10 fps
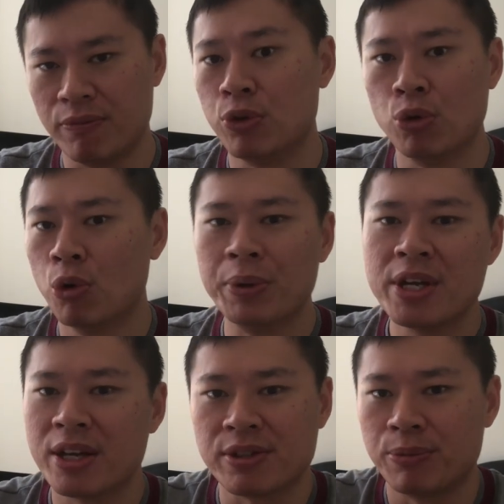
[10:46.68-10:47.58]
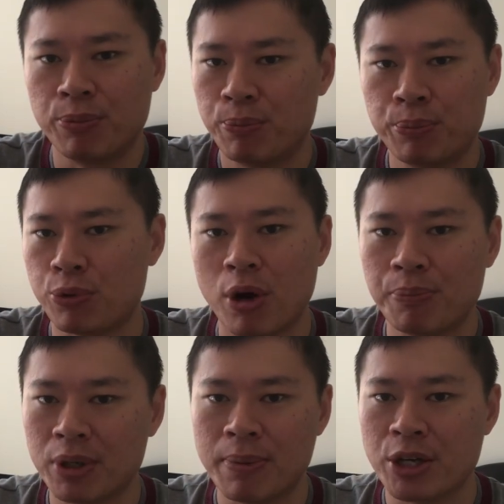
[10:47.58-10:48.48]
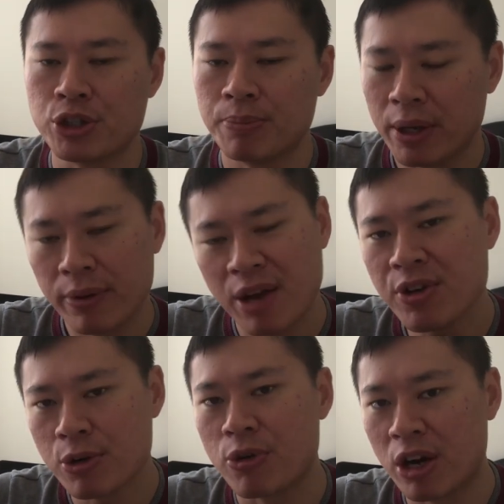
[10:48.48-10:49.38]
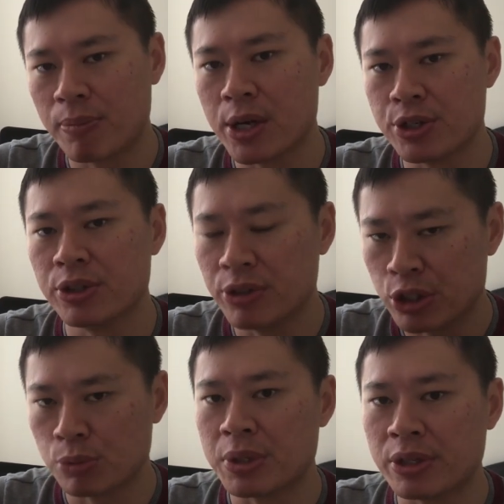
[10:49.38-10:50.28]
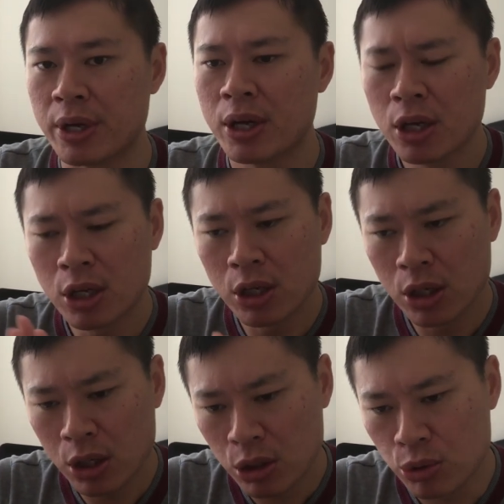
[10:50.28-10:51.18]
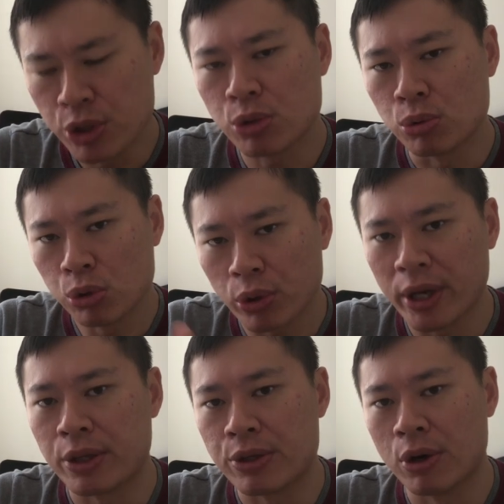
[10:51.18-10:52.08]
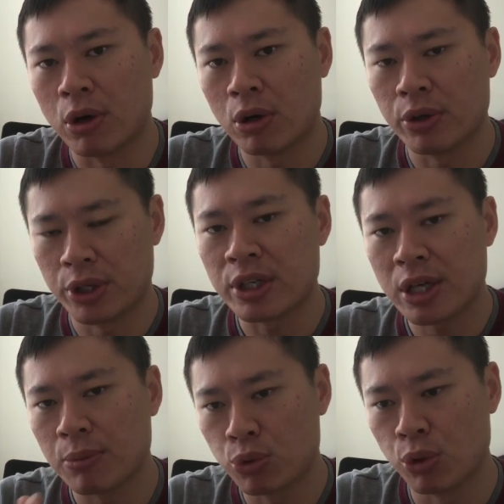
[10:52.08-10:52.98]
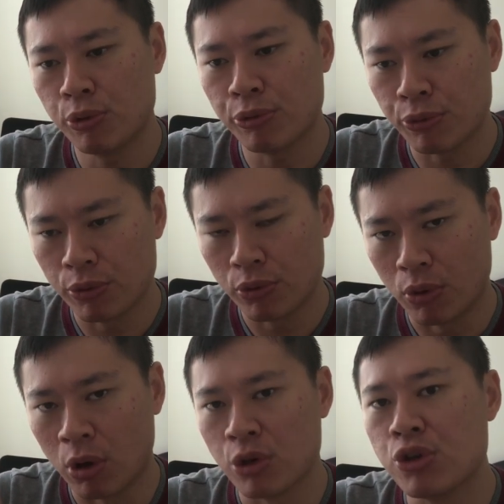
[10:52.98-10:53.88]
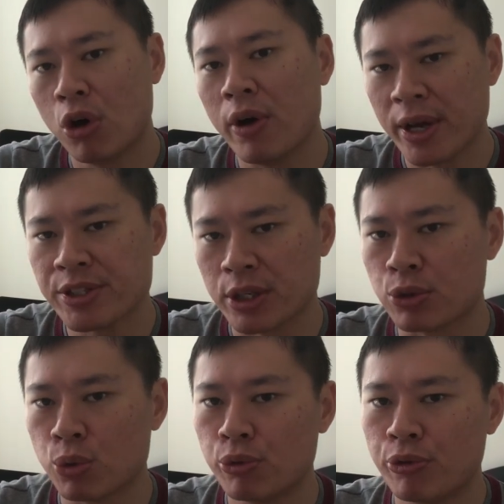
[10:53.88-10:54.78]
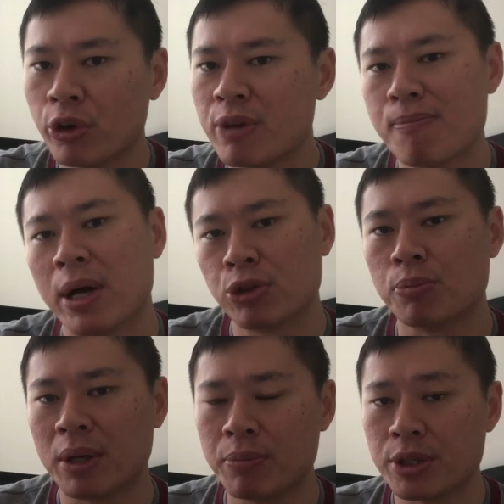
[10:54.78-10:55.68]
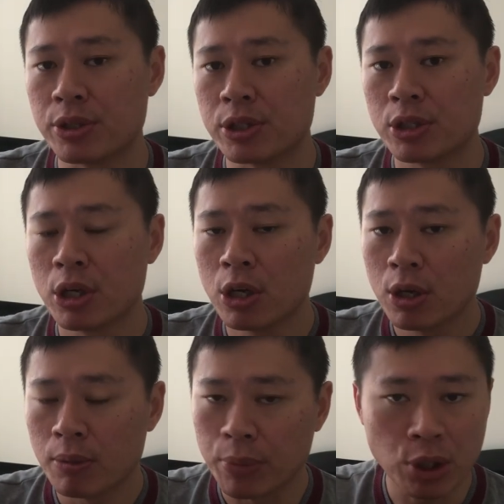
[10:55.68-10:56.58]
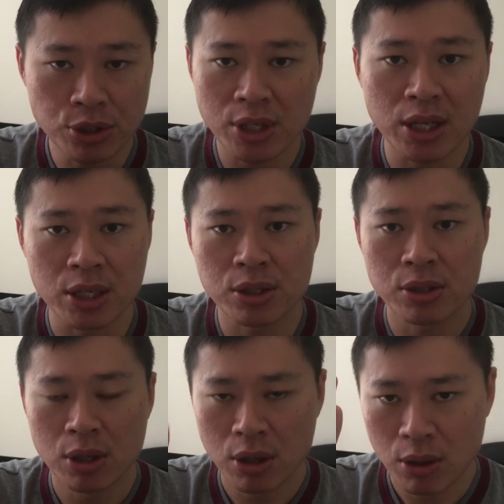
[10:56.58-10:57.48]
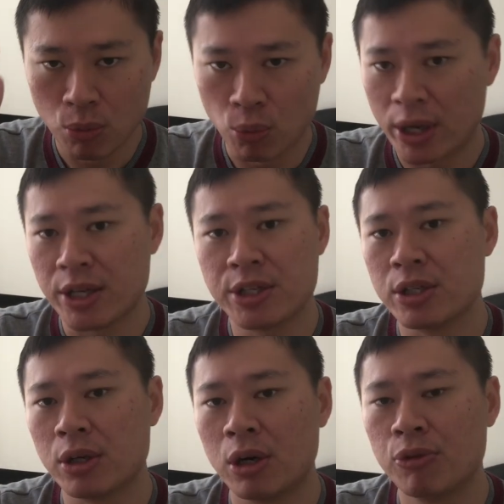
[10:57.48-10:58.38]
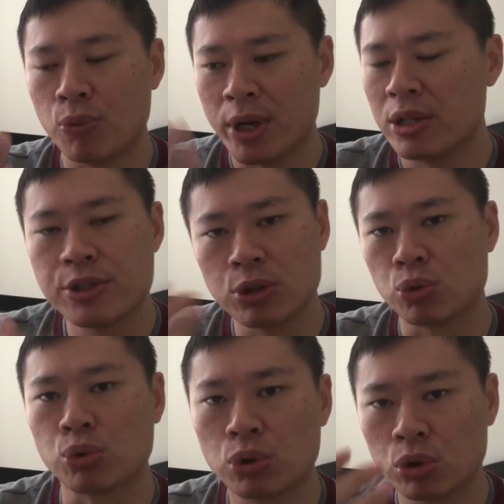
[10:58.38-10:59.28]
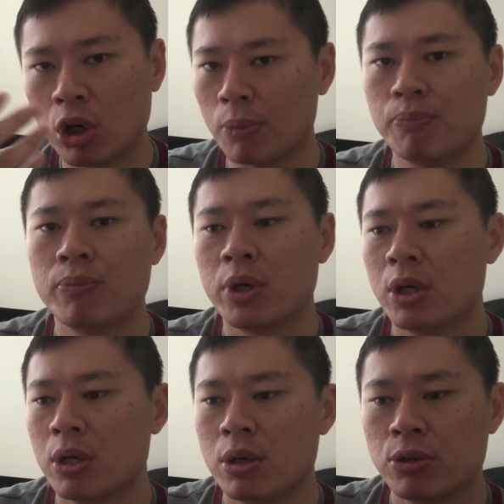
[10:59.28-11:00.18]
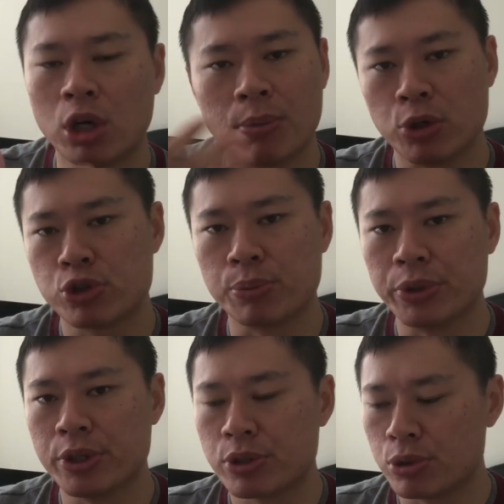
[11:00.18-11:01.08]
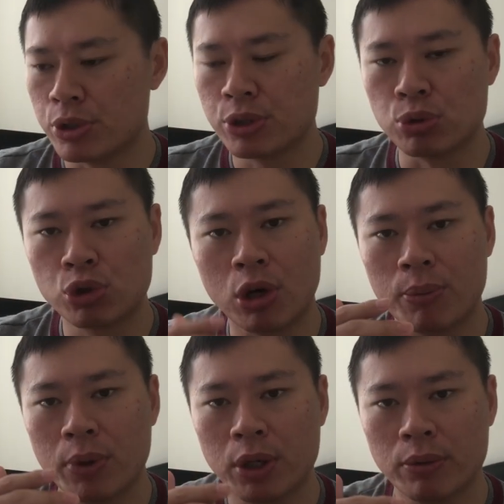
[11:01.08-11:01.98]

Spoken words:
nobody has a proper budget, but having a rough budget needs to be in there. You need to look at your income growth or your asset growth on a month-to-month basis, because that is what I hear of when I listen to top entrepreneurs, listen to top